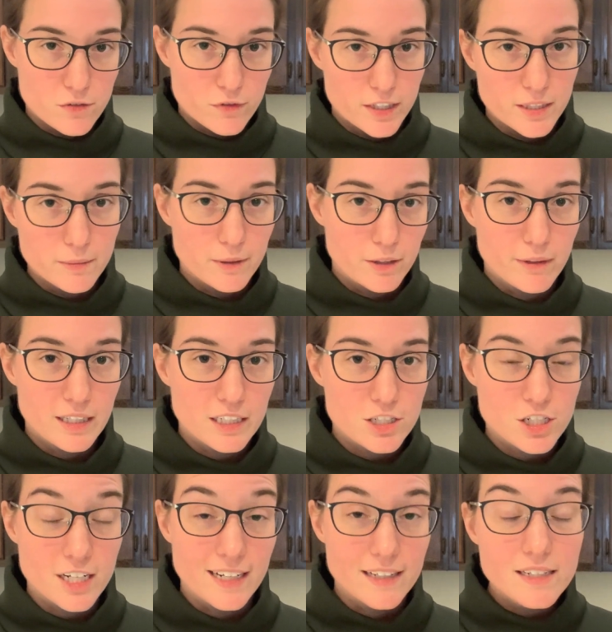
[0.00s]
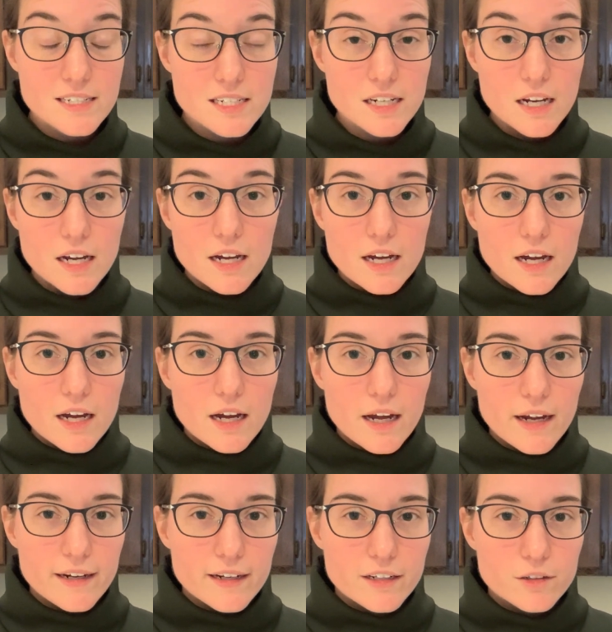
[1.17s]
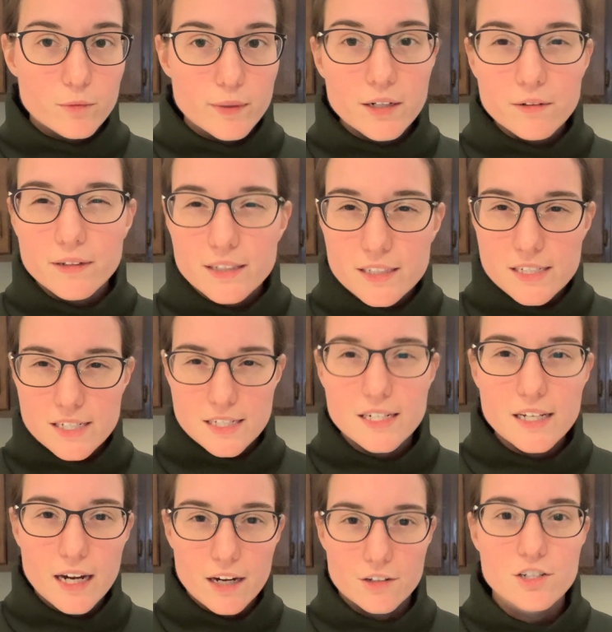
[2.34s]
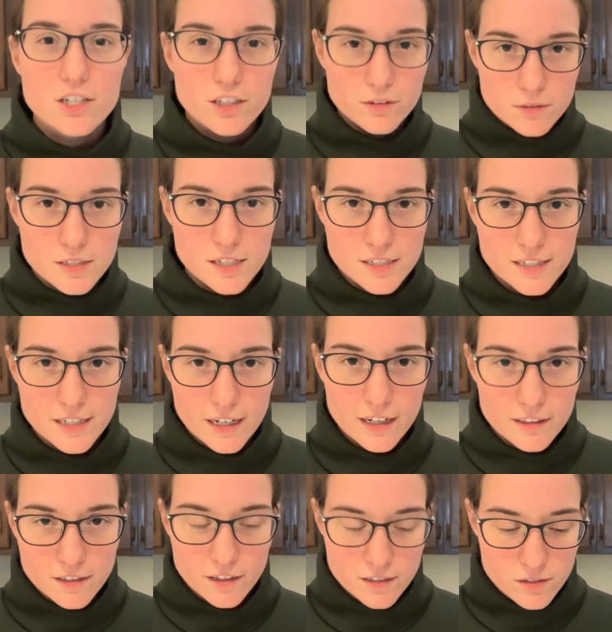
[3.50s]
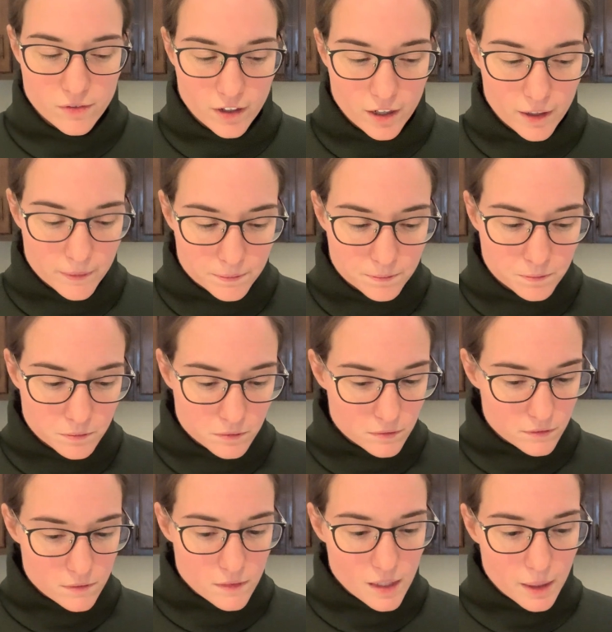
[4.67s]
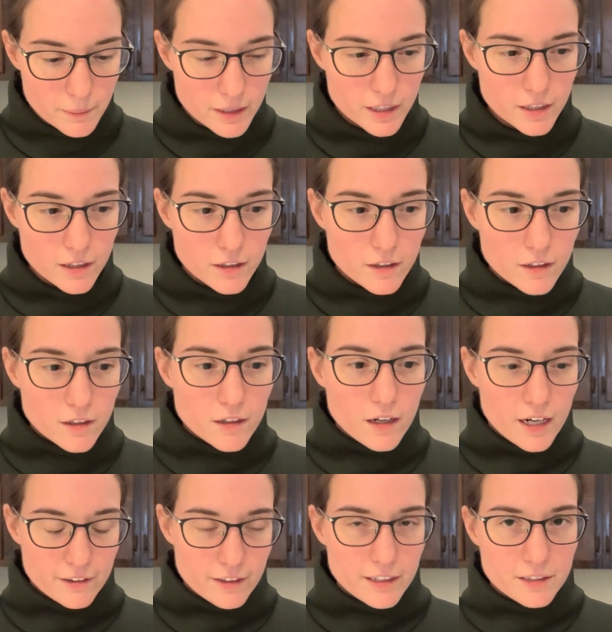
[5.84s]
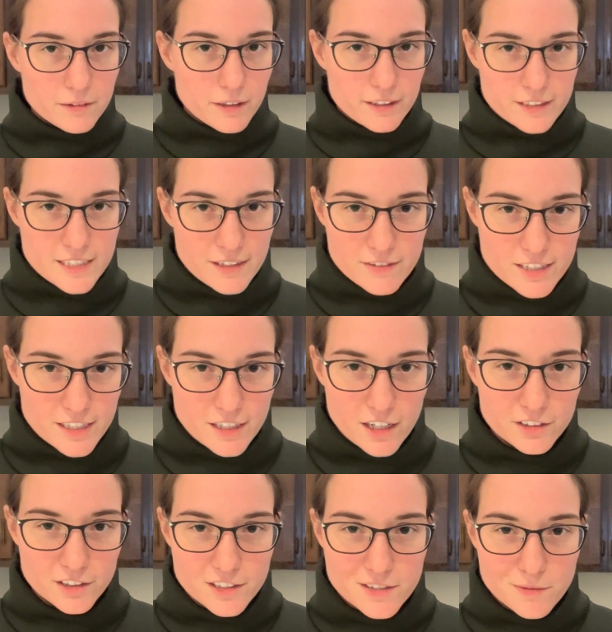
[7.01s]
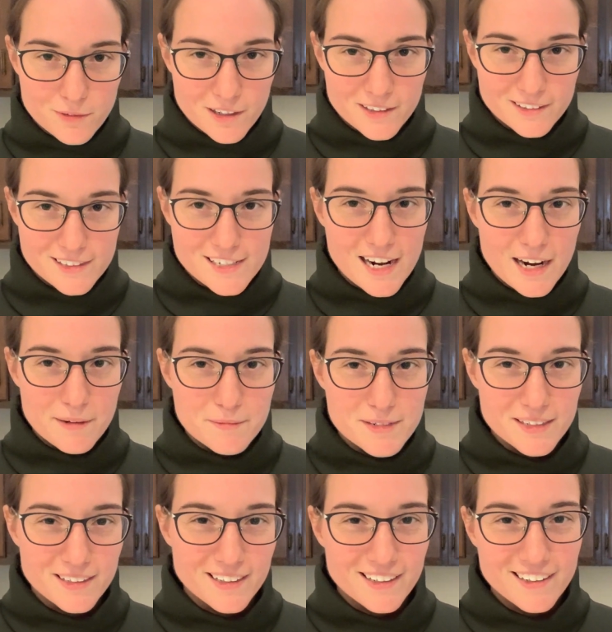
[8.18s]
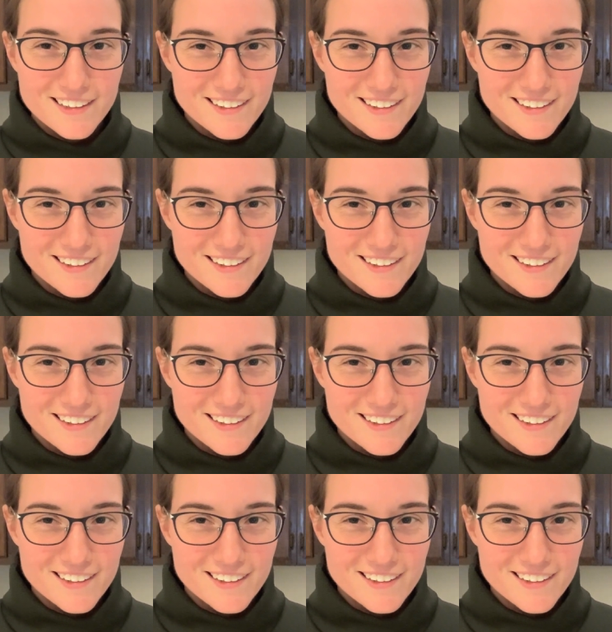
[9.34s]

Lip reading: freedom in the way that she is. And we don't get to see how she uses that thus far. I mean, I grant you, like, the 1700s weren't the time to like